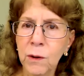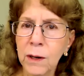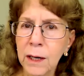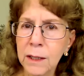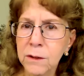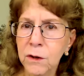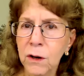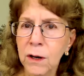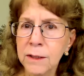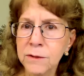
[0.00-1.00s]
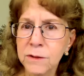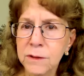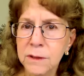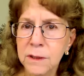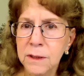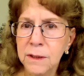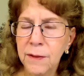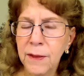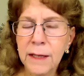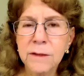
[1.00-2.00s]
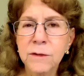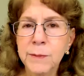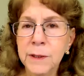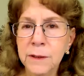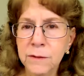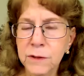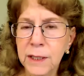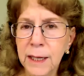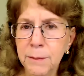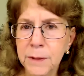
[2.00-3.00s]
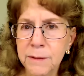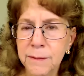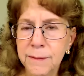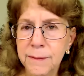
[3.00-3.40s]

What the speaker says: what caused that experience to happen?